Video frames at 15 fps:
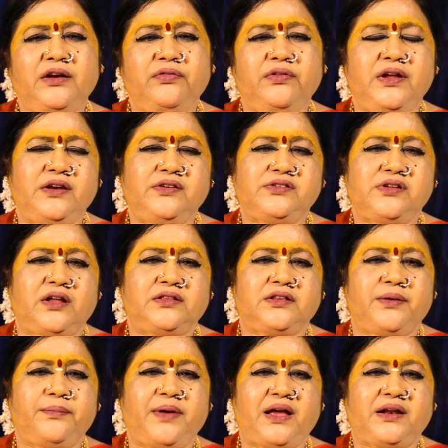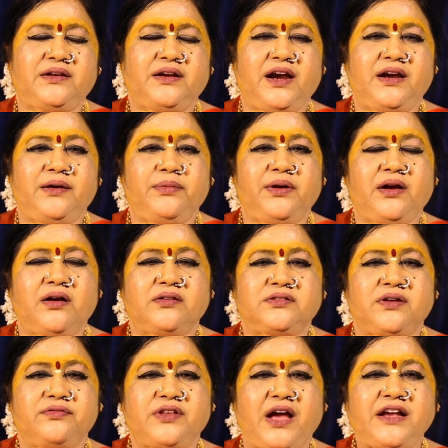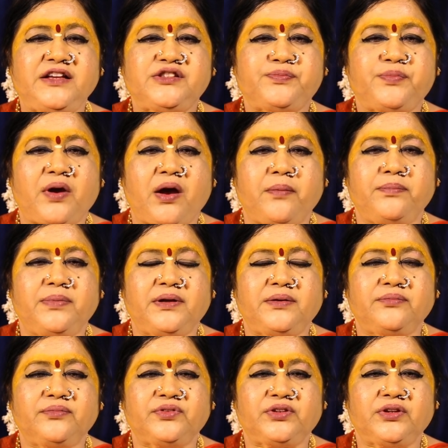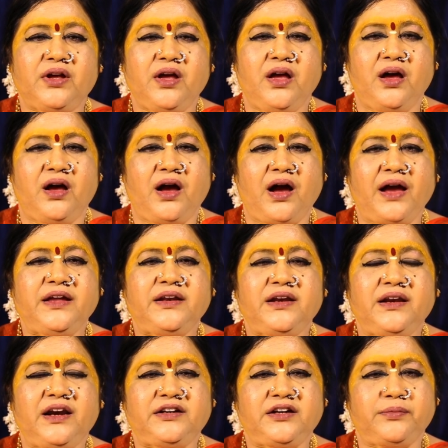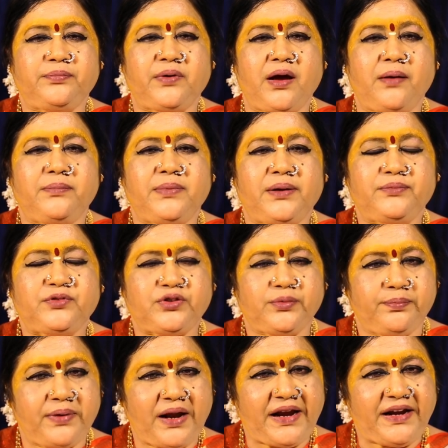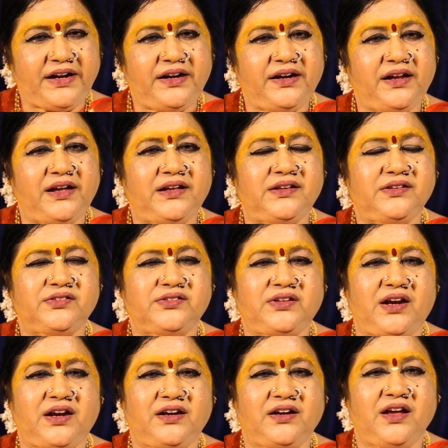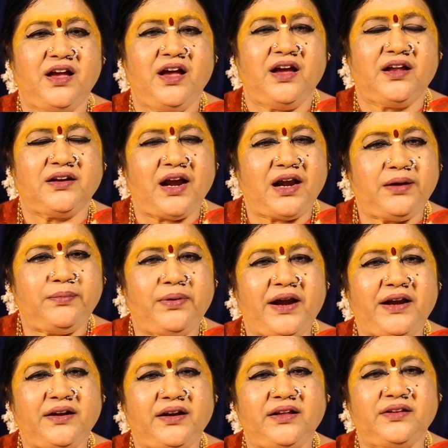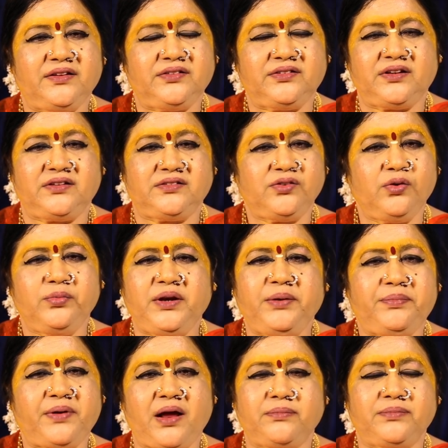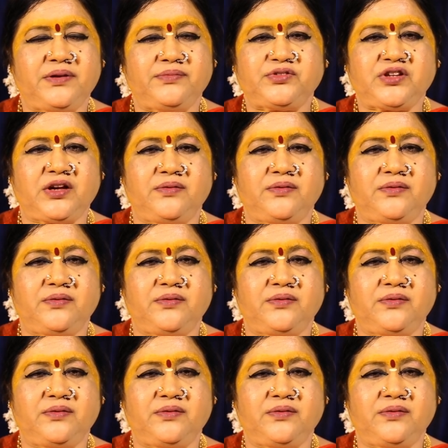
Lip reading: influences on the mankind because of the eyes problems, eye-related problems, blindness and night blindness, and so many problems